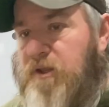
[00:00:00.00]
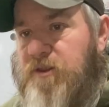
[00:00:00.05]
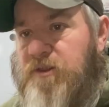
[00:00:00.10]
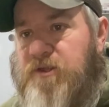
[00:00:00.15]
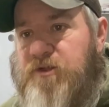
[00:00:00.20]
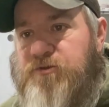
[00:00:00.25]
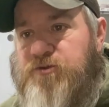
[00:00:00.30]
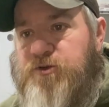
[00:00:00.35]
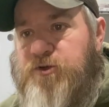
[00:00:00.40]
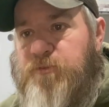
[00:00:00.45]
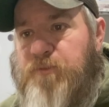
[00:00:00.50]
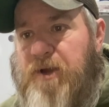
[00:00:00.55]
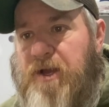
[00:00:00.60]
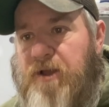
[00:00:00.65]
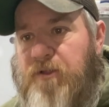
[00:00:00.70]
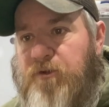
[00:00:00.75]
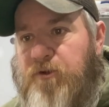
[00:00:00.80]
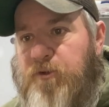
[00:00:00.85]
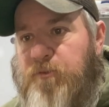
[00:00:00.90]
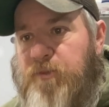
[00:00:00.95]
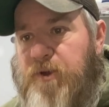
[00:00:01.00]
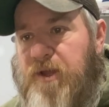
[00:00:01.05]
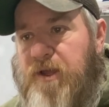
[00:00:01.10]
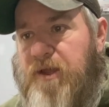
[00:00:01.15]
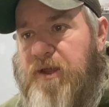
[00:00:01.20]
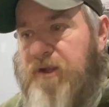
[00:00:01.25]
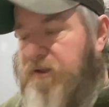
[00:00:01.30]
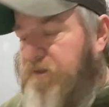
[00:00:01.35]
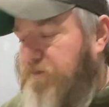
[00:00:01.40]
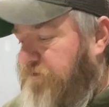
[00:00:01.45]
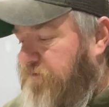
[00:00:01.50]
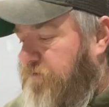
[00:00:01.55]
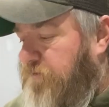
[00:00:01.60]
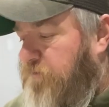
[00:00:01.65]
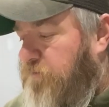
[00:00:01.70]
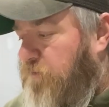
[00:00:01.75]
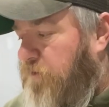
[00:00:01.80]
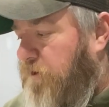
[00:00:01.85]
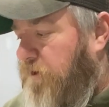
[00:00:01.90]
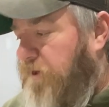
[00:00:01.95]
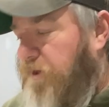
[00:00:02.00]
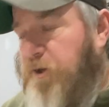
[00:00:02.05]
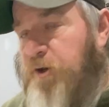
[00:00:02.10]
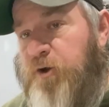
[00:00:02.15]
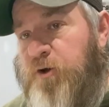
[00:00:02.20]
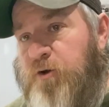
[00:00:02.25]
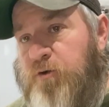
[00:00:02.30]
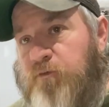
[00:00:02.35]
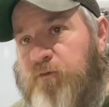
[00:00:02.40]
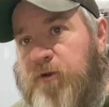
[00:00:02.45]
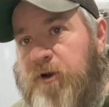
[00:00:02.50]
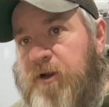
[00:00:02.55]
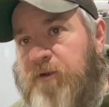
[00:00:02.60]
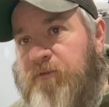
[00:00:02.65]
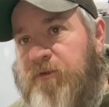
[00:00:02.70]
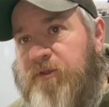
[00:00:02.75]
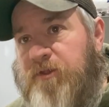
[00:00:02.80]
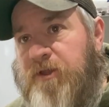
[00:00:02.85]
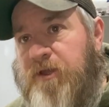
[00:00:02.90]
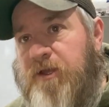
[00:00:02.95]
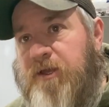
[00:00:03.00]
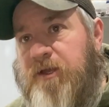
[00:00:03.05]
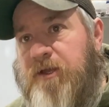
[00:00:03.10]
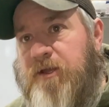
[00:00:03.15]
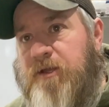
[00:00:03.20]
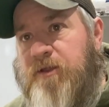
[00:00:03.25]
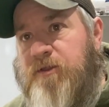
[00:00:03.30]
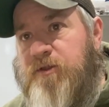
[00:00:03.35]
These are your Mylar bags. We're gonna go over everything